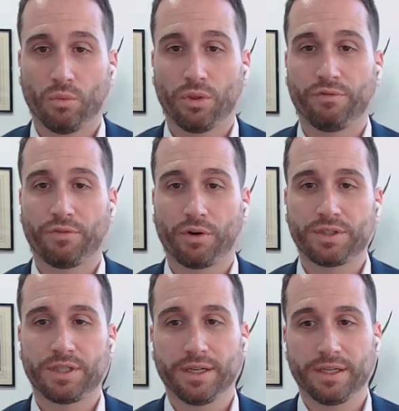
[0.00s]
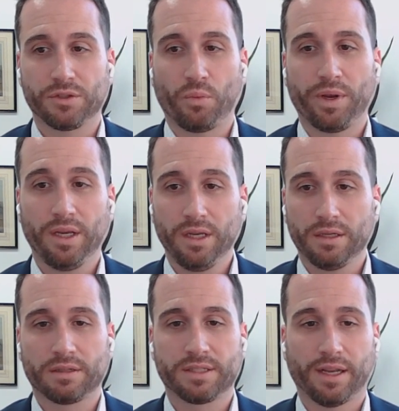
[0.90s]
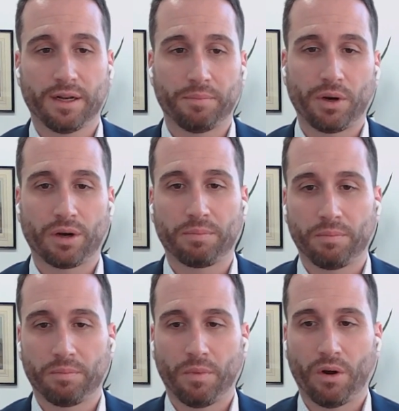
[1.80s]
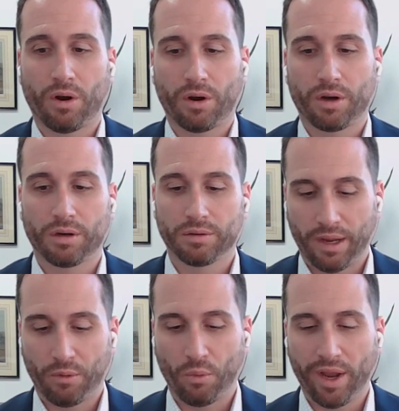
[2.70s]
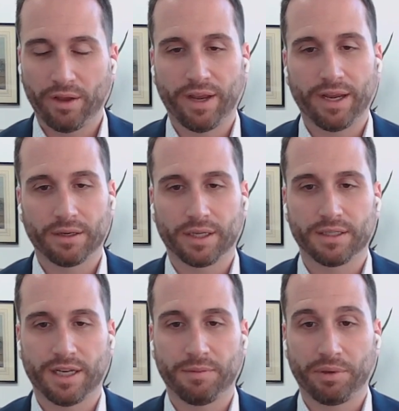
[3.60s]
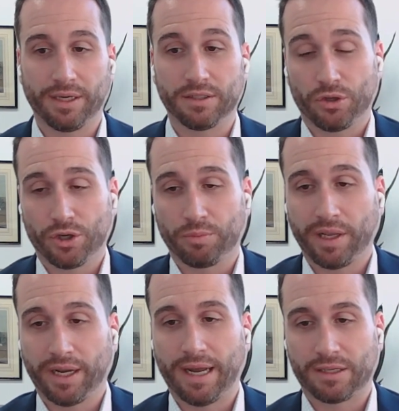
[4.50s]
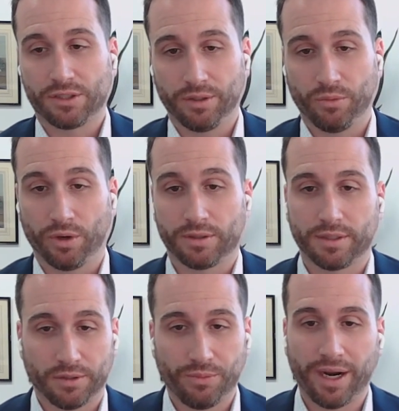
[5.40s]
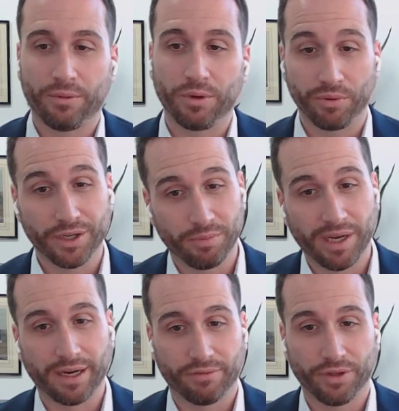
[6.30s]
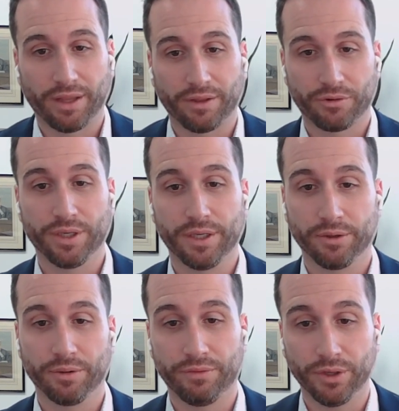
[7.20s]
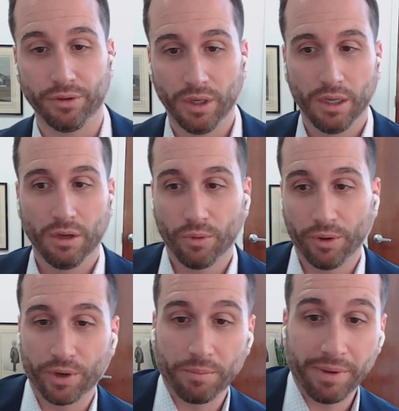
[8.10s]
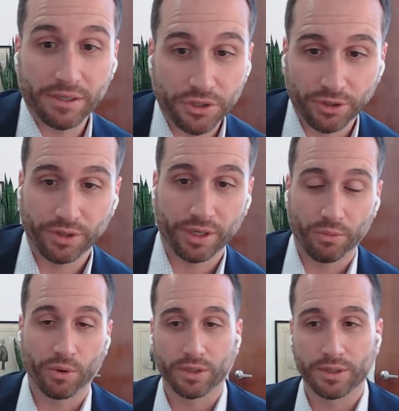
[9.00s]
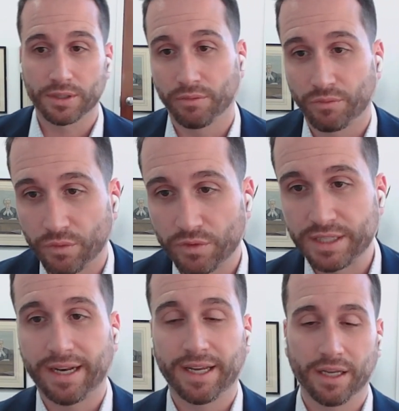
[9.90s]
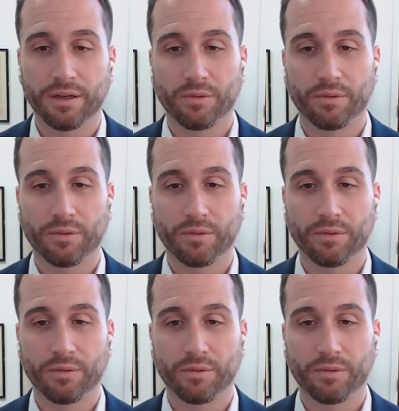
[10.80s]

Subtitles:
Well, the first thing is we set up our way of handling estate planning so your plan actually works. That's why we bring you back for that 3-year review. We want to make sure that it works. Getting